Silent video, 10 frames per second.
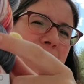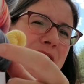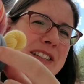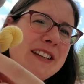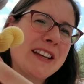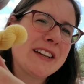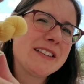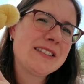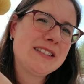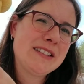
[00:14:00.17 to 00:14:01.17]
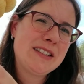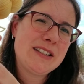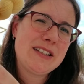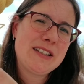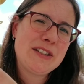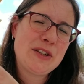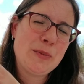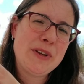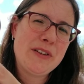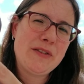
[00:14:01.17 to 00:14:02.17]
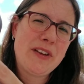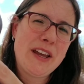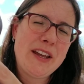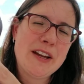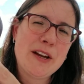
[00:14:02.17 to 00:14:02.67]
of does like a little bit of a